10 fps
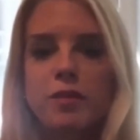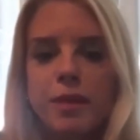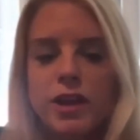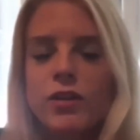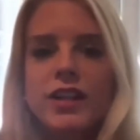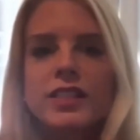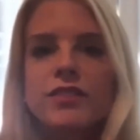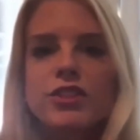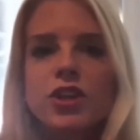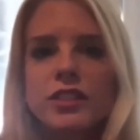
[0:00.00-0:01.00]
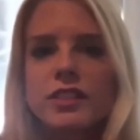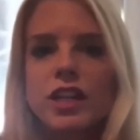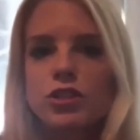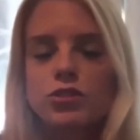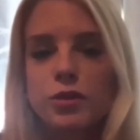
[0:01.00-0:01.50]
And Pecker hasn't even talked to
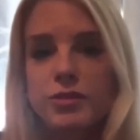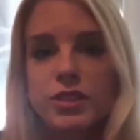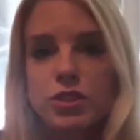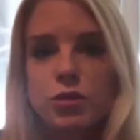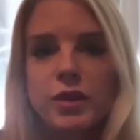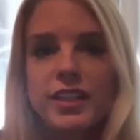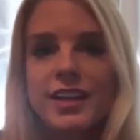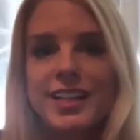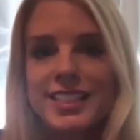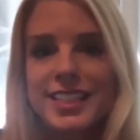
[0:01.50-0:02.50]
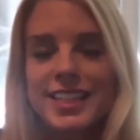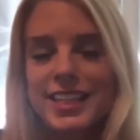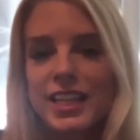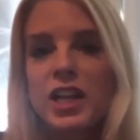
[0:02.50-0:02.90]
Donald Trump since 2019.